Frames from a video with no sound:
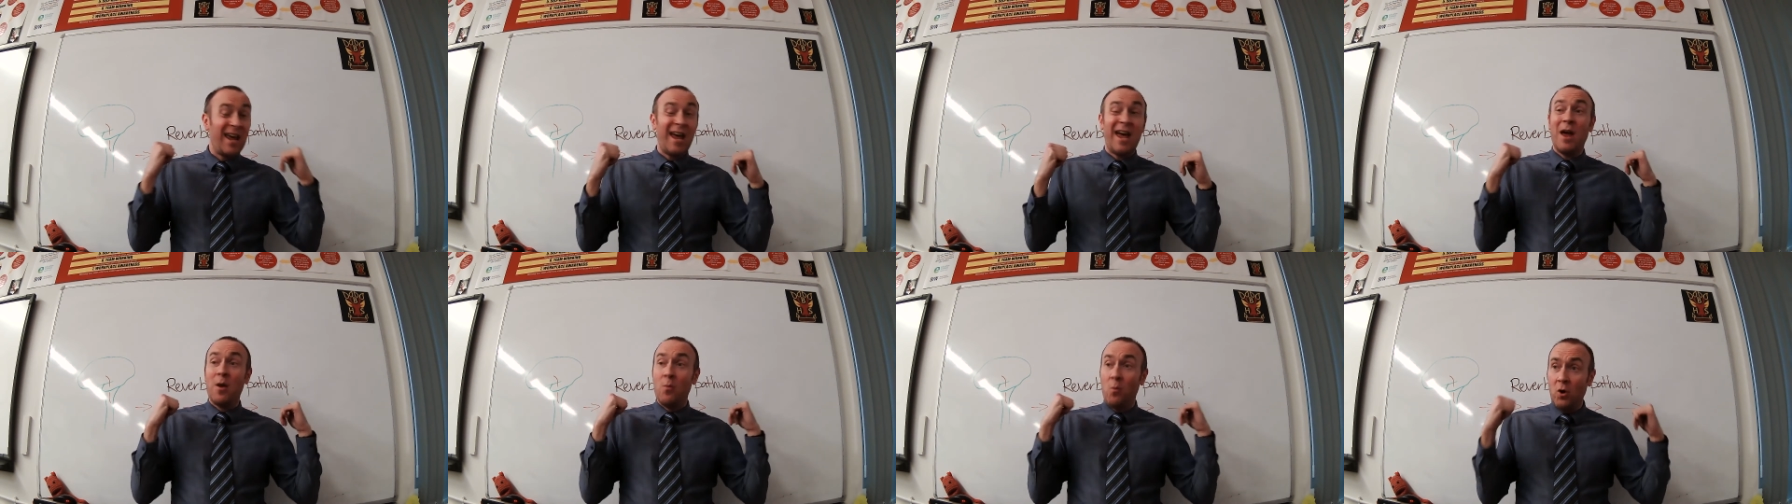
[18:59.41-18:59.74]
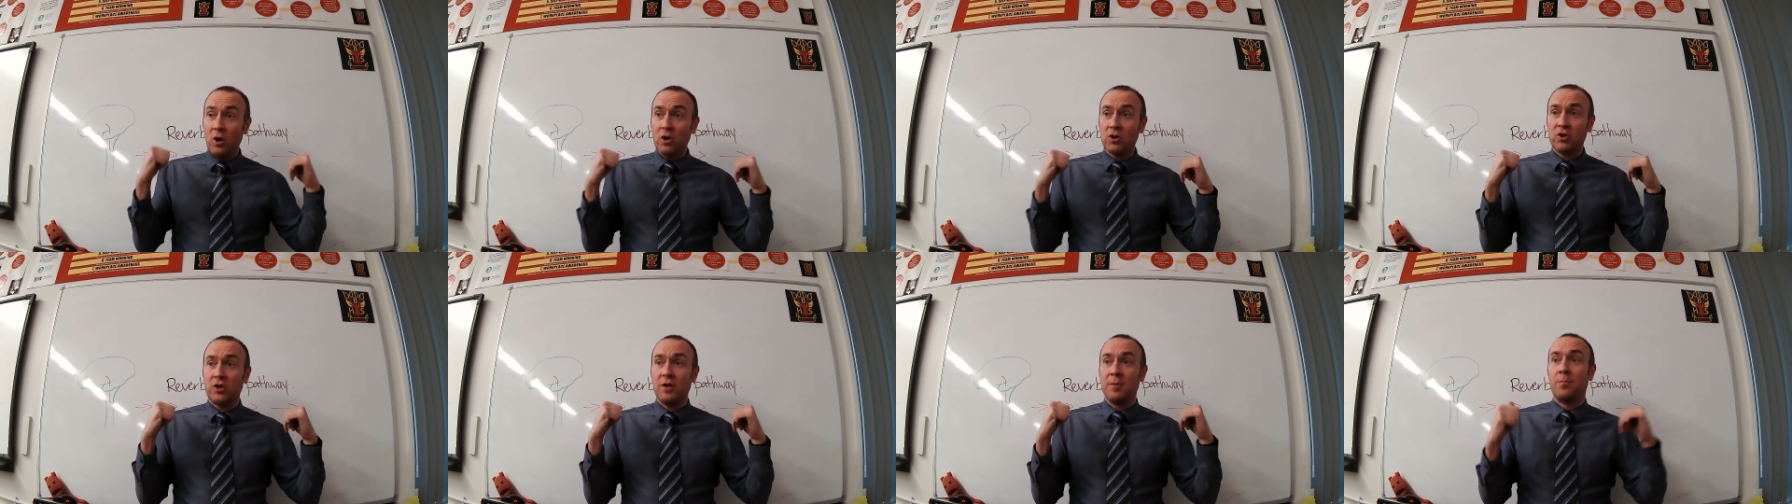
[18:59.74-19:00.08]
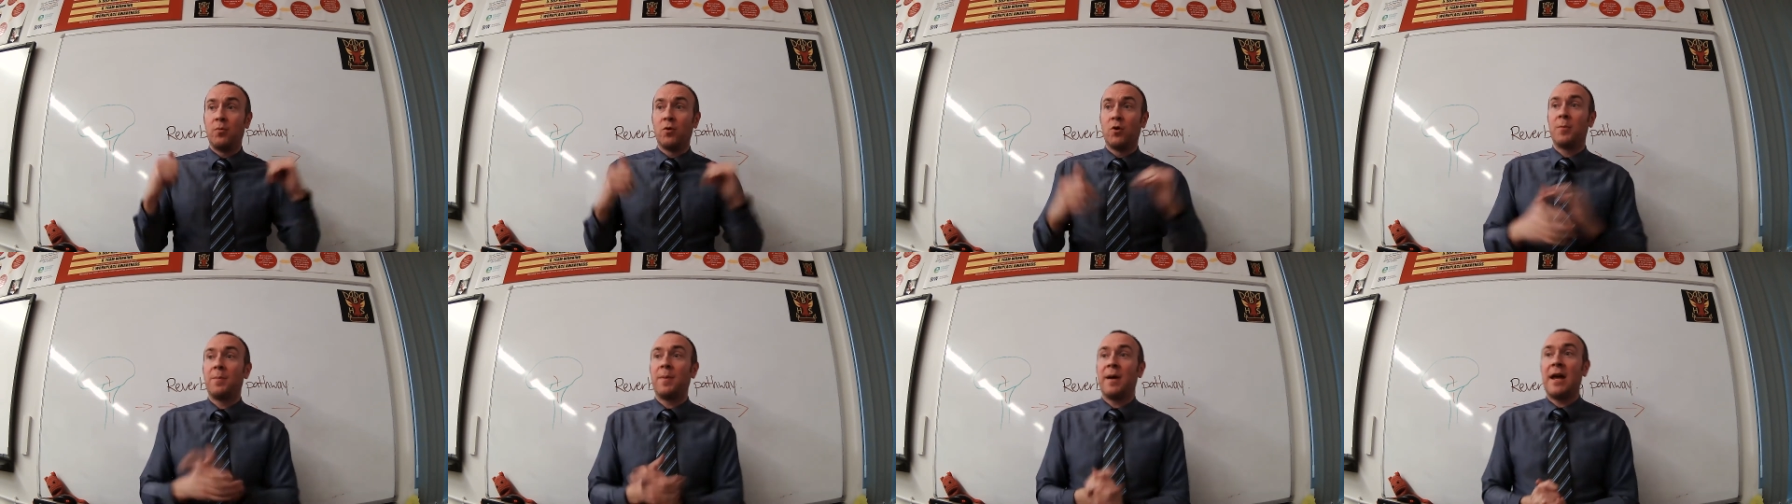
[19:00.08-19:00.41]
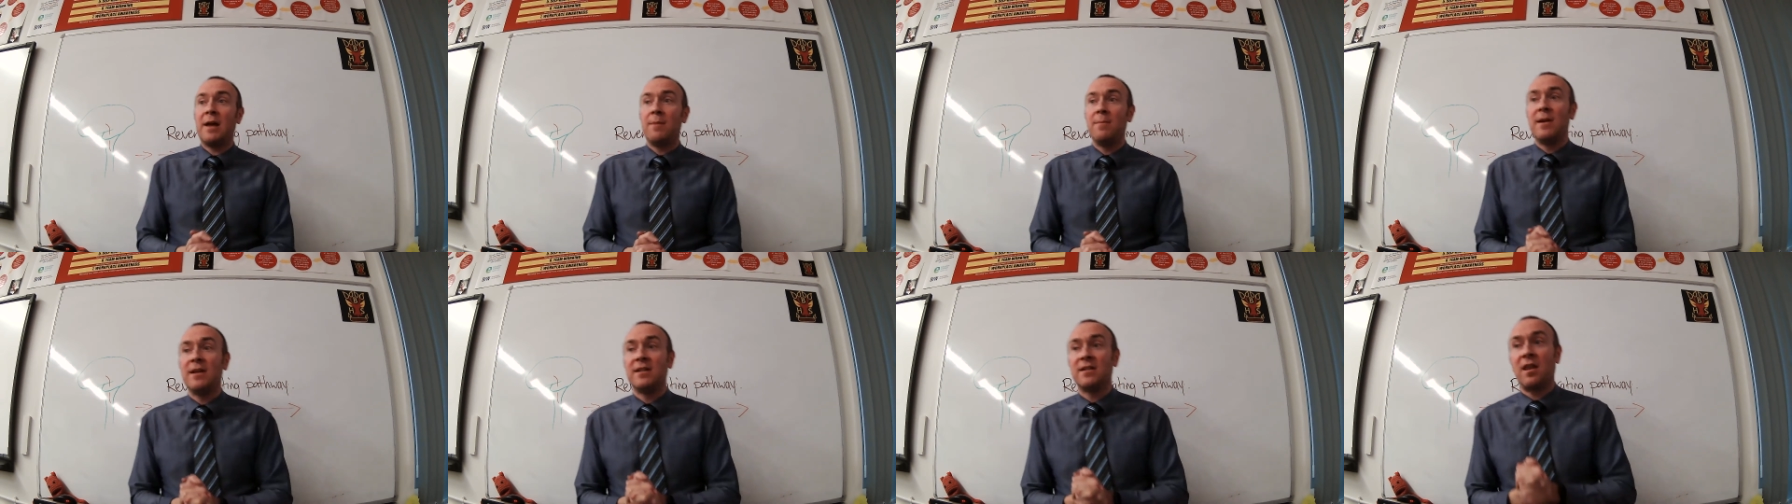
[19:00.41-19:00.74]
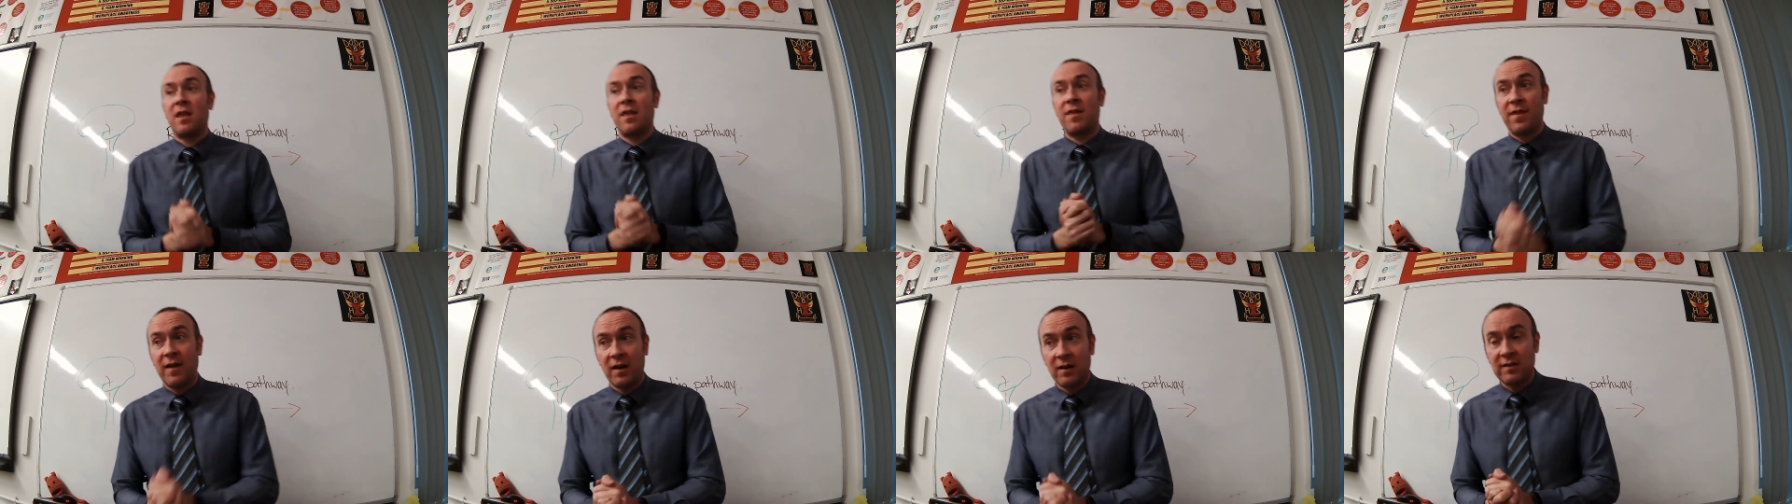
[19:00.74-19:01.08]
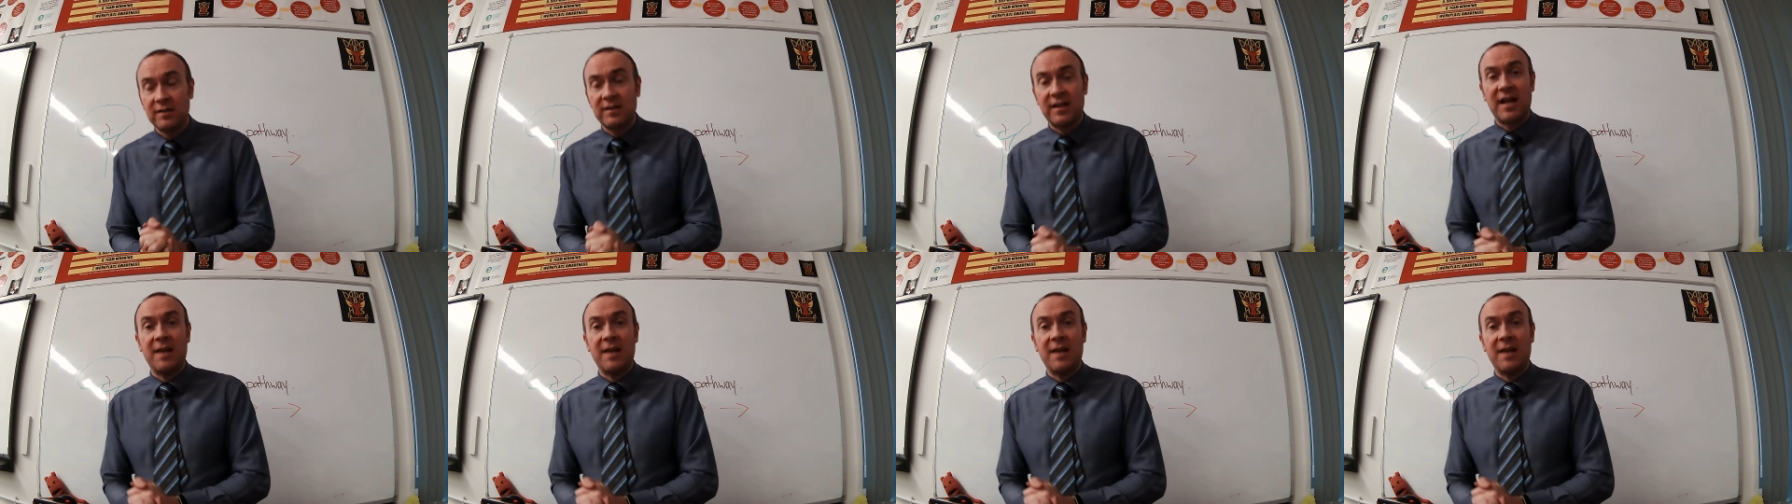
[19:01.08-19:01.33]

and what's on the board behind me is the third type